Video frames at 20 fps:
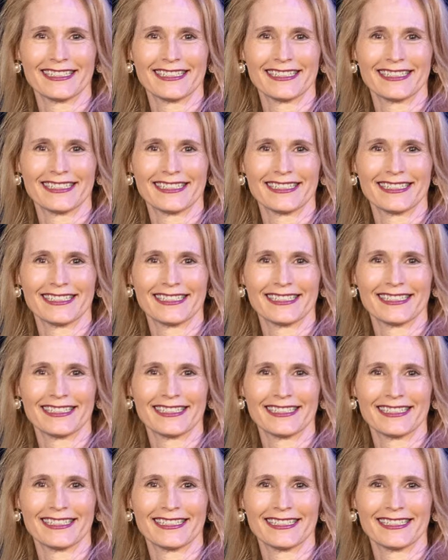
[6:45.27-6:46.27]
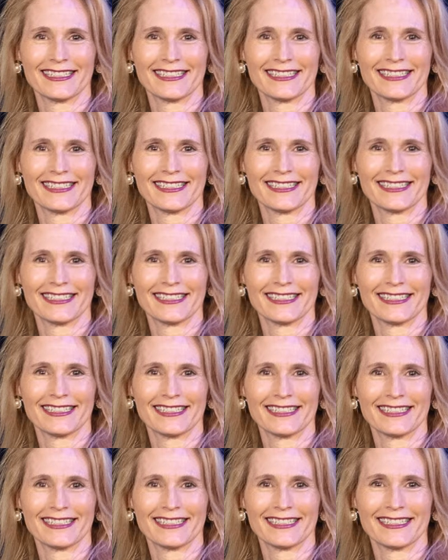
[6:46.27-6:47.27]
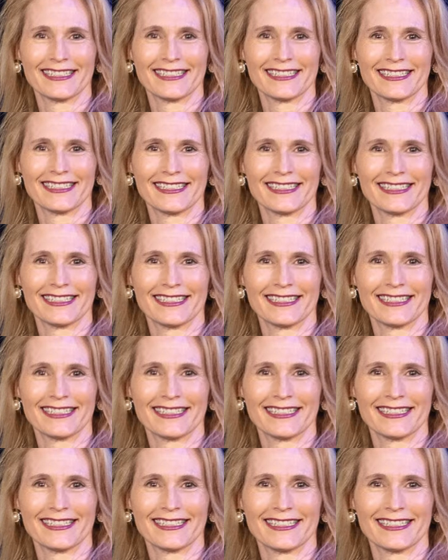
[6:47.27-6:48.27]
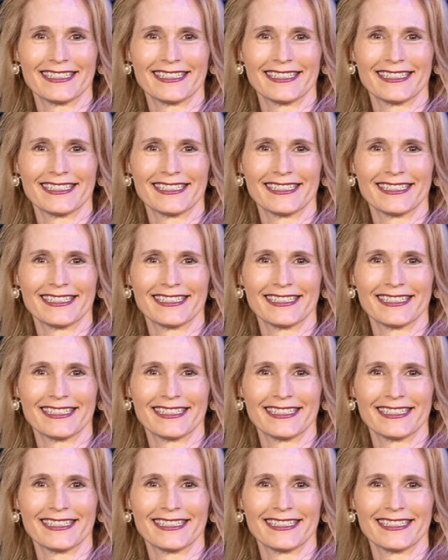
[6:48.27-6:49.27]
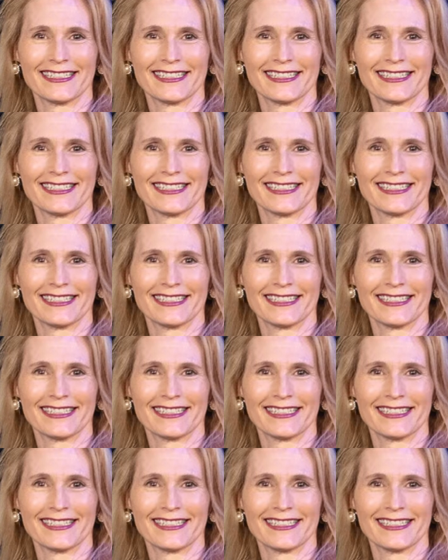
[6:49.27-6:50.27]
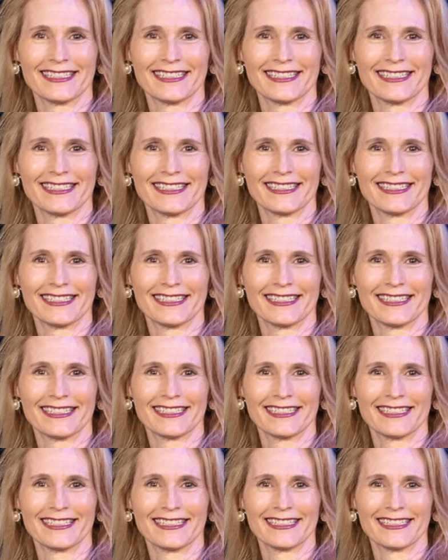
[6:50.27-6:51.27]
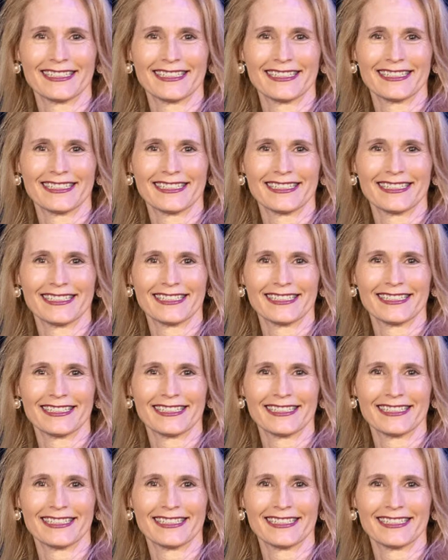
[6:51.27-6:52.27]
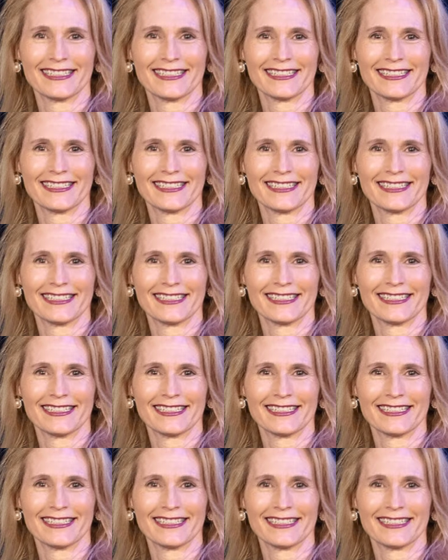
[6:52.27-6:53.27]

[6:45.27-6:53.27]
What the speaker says: No words are spoken by the person on screen.